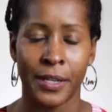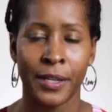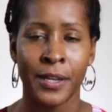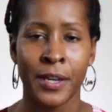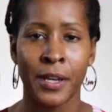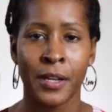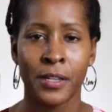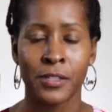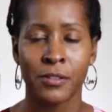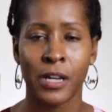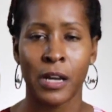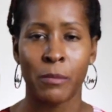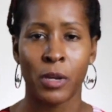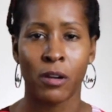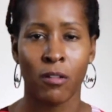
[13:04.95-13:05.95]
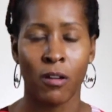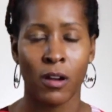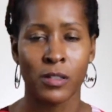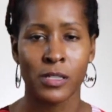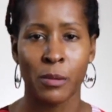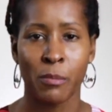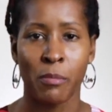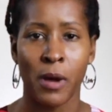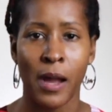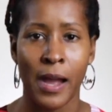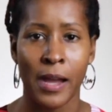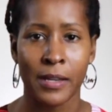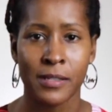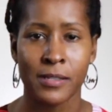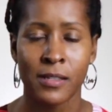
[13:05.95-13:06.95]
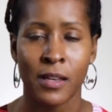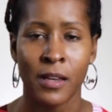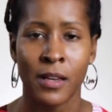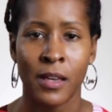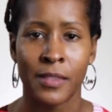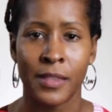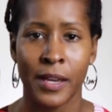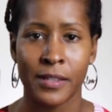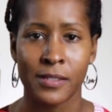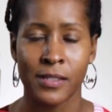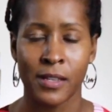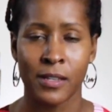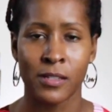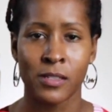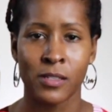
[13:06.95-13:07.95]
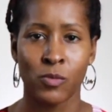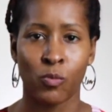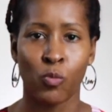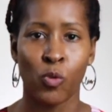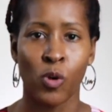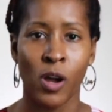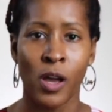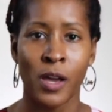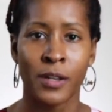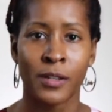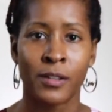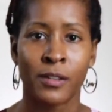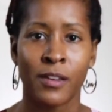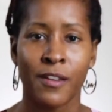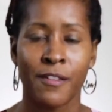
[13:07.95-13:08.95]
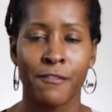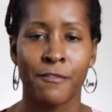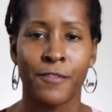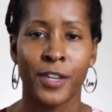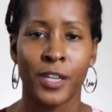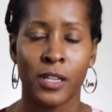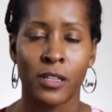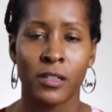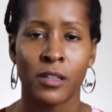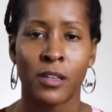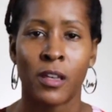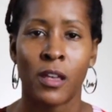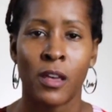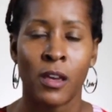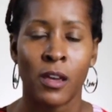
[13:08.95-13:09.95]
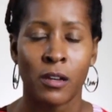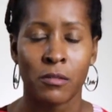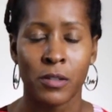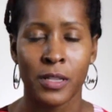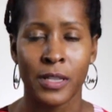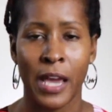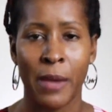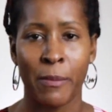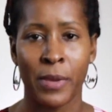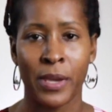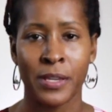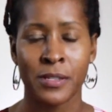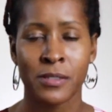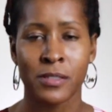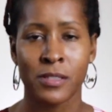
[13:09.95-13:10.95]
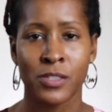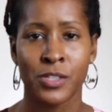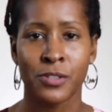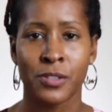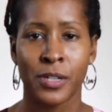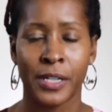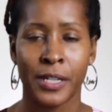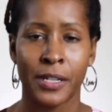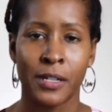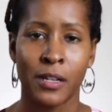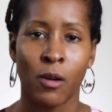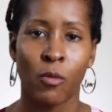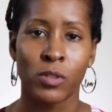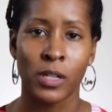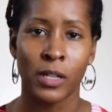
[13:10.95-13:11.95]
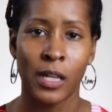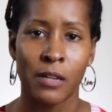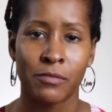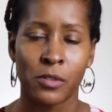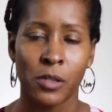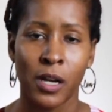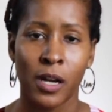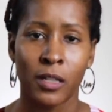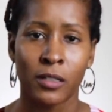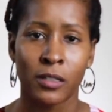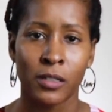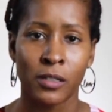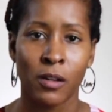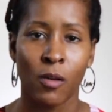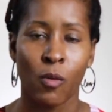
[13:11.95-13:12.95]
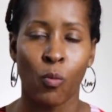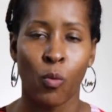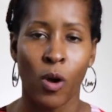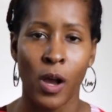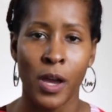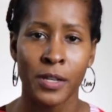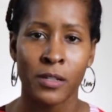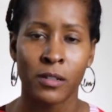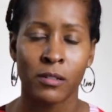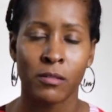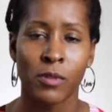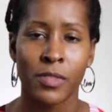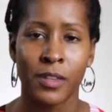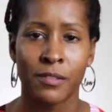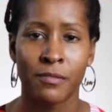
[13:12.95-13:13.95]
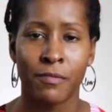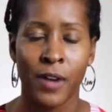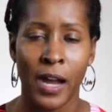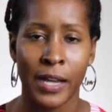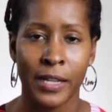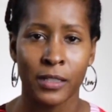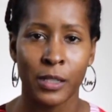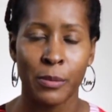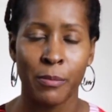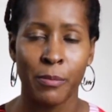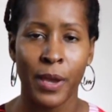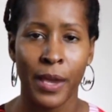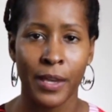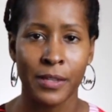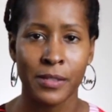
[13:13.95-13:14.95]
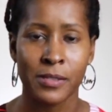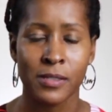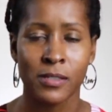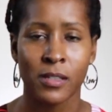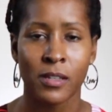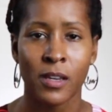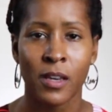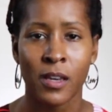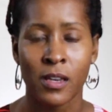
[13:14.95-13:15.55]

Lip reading: again and you come across a box that says 1V. What that means is you're getting a level color 1 with a violet base.